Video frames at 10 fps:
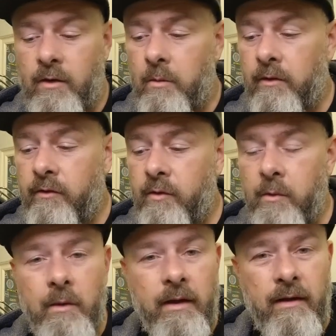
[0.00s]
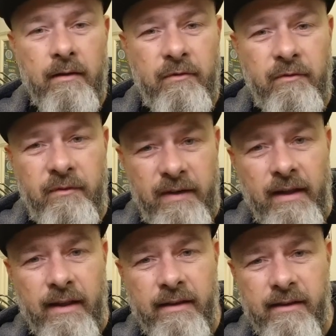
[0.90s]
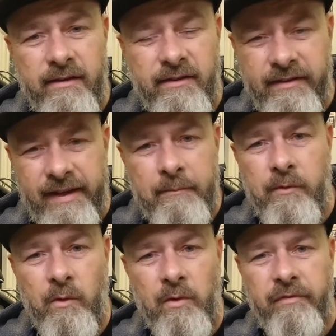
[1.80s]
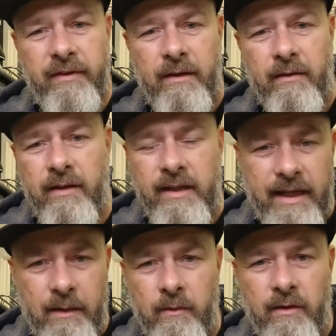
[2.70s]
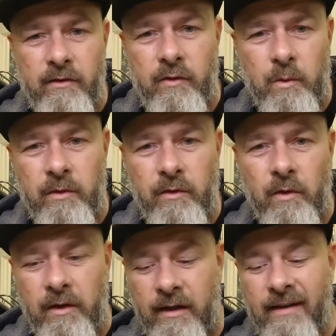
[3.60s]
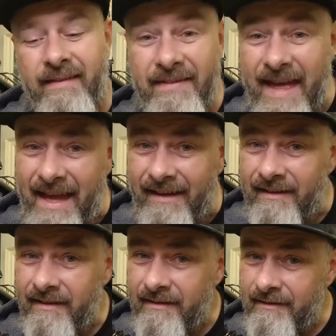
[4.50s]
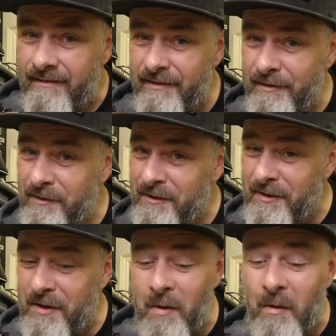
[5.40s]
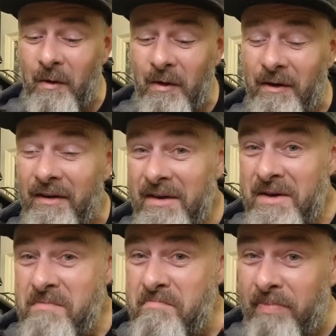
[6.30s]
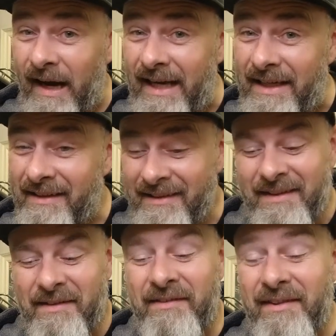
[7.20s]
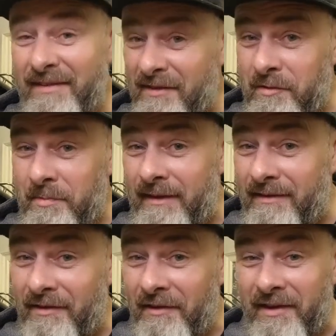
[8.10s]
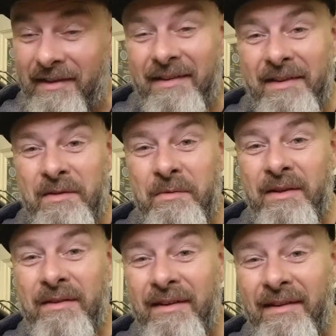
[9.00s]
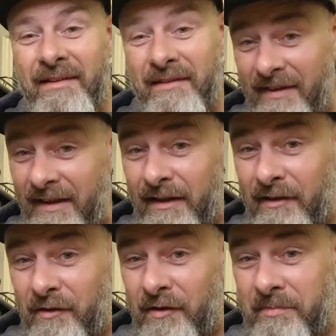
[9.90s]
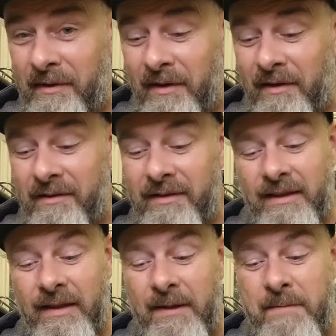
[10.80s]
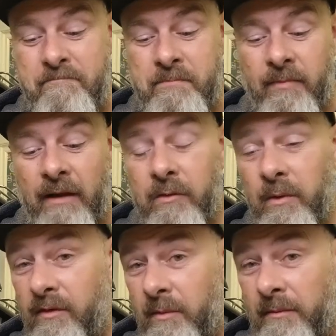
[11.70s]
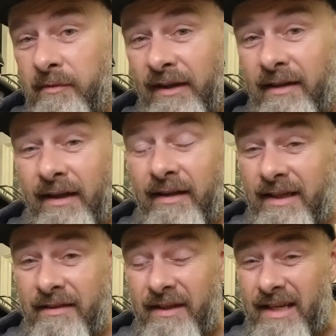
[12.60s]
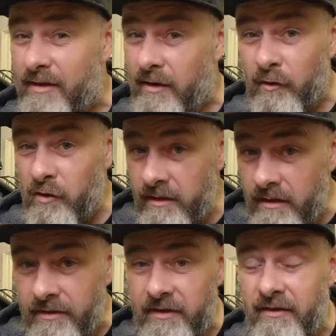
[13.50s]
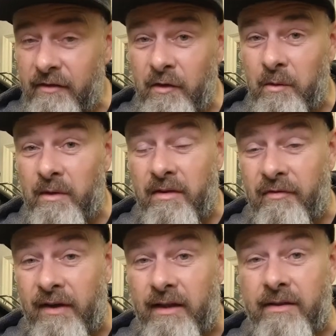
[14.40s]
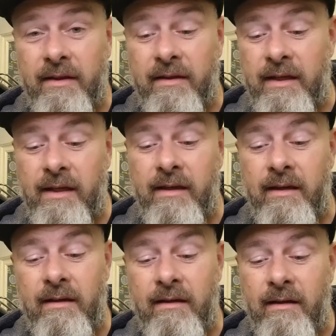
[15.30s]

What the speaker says: you want to feel that same sort of feel that you get with the dual shock, then you go buy the Chiselspeed shock with the single adjustment on. The reason why I'm saying that is it got nothing to do with the fact that the